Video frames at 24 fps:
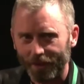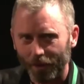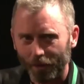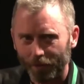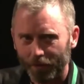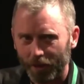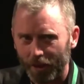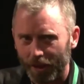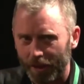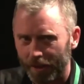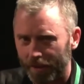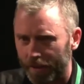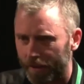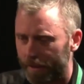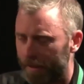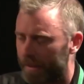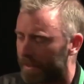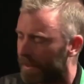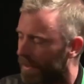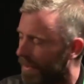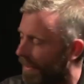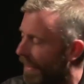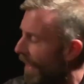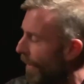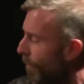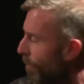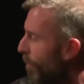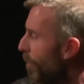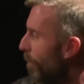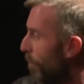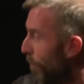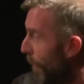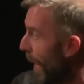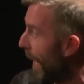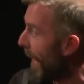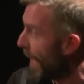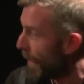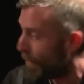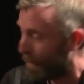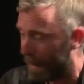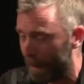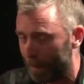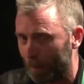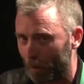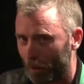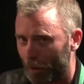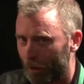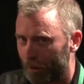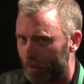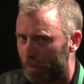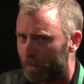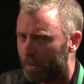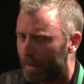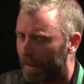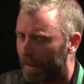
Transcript: over the years, many people do.